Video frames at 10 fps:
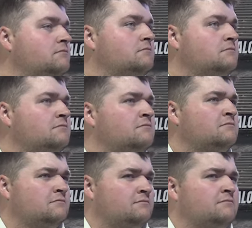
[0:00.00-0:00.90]

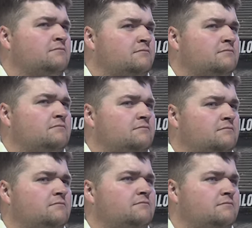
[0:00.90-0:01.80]

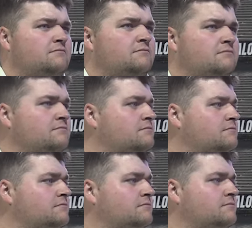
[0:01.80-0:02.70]

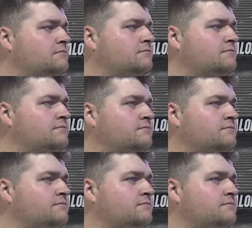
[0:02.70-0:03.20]
[no speech]